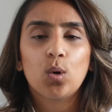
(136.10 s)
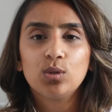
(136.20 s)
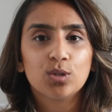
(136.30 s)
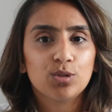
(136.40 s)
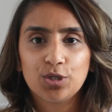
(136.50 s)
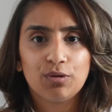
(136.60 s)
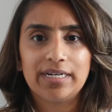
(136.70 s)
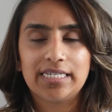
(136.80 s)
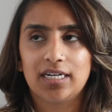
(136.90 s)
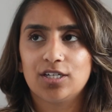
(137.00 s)
Also do your
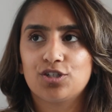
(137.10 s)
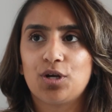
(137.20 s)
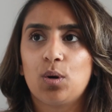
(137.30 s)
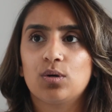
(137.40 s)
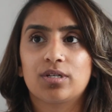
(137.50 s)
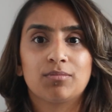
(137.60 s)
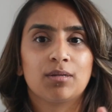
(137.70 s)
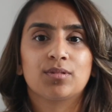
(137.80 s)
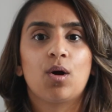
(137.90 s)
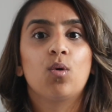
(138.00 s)
research. So
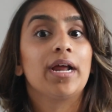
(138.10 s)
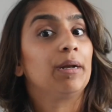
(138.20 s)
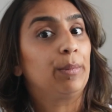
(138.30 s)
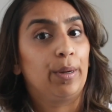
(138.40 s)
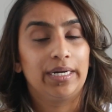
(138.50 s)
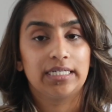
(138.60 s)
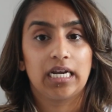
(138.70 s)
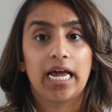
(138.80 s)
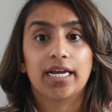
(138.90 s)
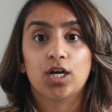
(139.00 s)
sometimes I'll end up going to
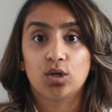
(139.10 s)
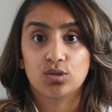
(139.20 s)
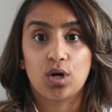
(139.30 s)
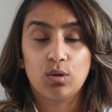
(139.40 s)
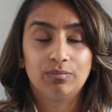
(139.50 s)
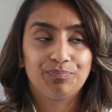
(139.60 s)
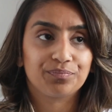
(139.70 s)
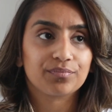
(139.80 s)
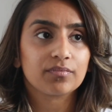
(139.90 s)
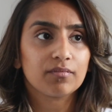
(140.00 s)
like Costco
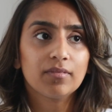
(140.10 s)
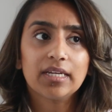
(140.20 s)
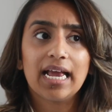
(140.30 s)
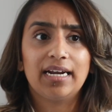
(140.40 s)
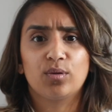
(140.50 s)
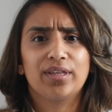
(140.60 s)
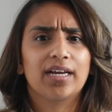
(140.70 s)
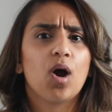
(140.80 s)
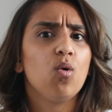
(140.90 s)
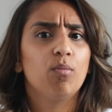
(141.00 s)
and I'll
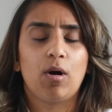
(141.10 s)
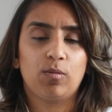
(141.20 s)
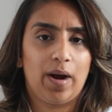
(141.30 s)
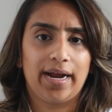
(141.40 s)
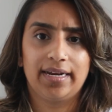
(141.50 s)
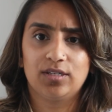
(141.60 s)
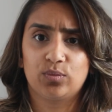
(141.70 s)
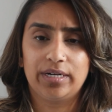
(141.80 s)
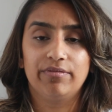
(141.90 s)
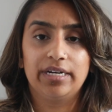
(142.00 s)
think, oh, bulk buying is
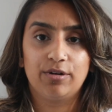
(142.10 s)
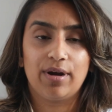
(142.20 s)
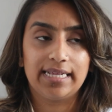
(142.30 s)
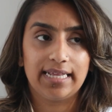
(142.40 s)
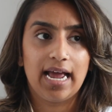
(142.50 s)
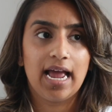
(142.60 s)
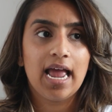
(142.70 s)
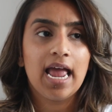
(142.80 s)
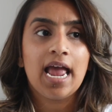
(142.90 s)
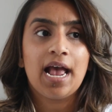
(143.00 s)
really great there.
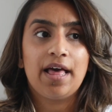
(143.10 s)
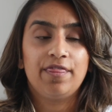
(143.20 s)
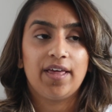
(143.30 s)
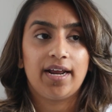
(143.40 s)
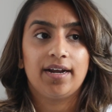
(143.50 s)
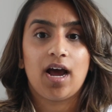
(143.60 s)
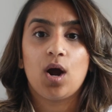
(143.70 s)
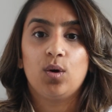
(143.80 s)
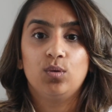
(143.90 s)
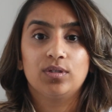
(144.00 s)
And then
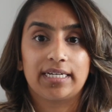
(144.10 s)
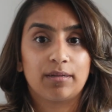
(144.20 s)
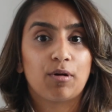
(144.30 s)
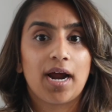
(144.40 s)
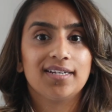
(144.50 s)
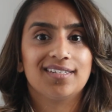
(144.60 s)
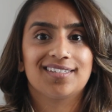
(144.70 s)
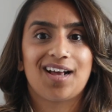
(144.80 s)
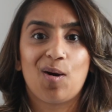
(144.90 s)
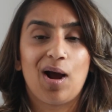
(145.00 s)
I'll take the
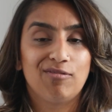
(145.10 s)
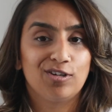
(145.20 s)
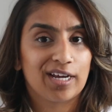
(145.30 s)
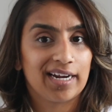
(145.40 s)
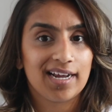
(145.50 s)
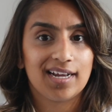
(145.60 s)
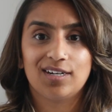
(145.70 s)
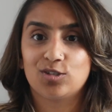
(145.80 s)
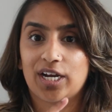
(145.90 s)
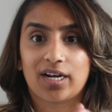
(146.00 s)
price, I'll have a look at it,
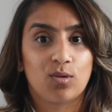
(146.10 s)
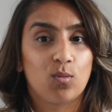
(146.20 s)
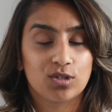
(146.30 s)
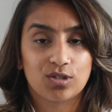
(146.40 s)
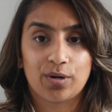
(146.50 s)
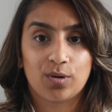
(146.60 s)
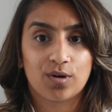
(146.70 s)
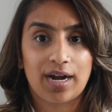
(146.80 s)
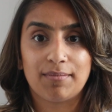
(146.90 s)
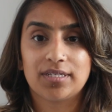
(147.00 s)
I'll check out what's going
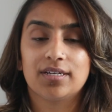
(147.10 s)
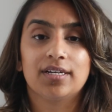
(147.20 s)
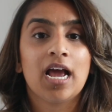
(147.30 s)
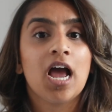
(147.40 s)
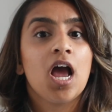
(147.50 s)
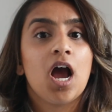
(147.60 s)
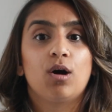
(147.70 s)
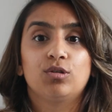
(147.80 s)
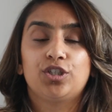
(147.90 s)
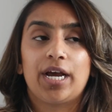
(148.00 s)
on Amazon,
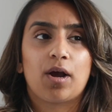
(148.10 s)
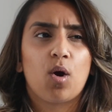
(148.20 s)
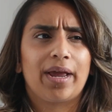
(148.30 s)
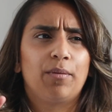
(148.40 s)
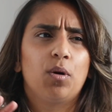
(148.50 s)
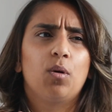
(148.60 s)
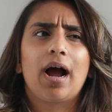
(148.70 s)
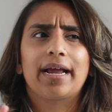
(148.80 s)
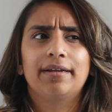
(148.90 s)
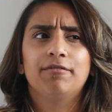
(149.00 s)
I'll check, okay, well,
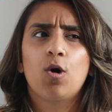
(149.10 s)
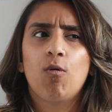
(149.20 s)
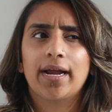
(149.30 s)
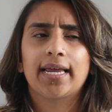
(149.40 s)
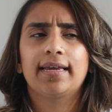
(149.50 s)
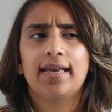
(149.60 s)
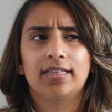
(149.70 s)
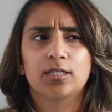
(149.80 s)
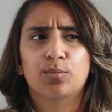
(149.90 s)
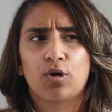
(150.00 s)
I know I can get
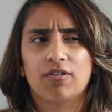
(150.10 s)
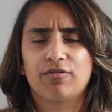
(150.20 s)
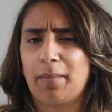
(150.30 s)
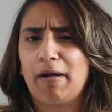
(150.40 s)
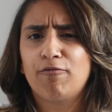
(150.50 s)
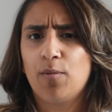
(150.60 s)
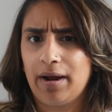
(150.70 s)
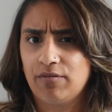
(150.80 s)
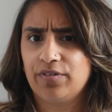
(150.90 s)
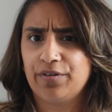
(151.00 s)
this product for about
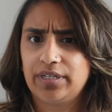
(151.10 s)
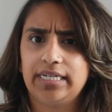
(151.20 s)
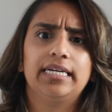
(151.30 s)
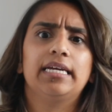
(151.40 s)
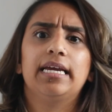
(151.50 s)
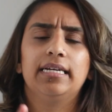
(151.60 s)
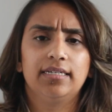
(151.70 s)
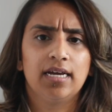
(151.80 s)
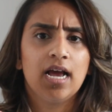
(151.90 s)
£4.50 in